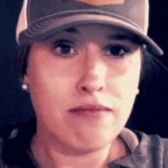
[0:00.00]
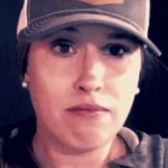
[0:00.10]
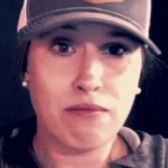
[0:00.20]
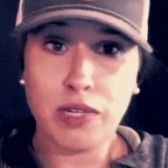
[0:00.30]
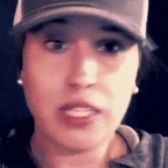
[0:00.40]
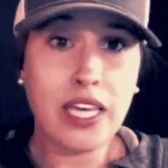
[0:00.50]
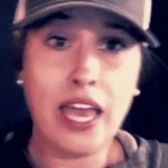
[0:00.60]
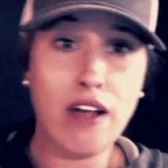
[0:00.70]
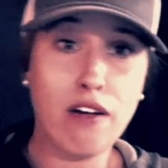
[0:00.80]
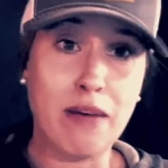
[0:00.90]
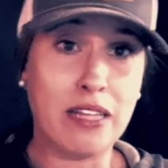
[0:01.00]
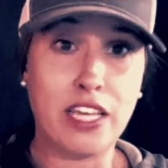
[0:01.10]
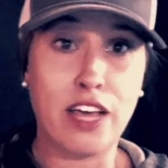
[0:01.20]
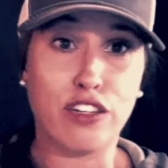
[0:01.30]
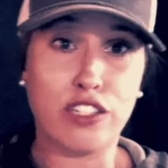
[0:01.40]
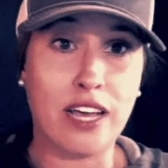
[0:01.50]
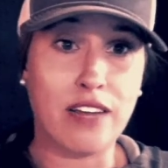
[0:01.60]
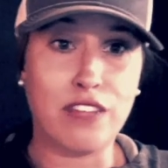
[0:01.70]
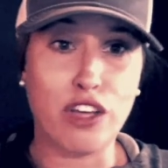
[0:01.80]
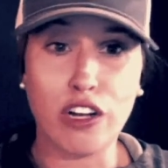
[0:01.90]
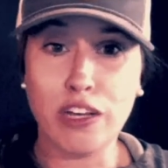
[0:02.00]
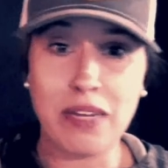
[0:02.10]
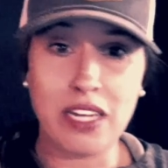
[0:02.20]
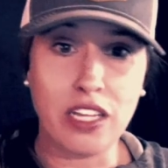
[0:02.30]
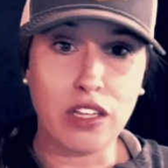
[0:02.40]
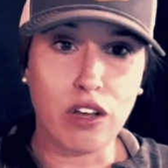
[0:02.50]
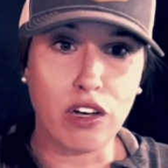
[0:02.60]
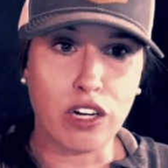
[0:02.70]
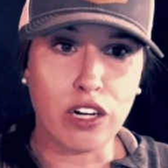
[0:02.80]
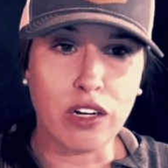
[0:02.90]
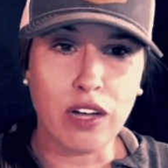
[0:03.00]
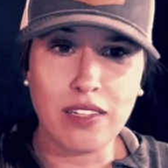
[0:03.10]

really care about the other side of the argument any longer.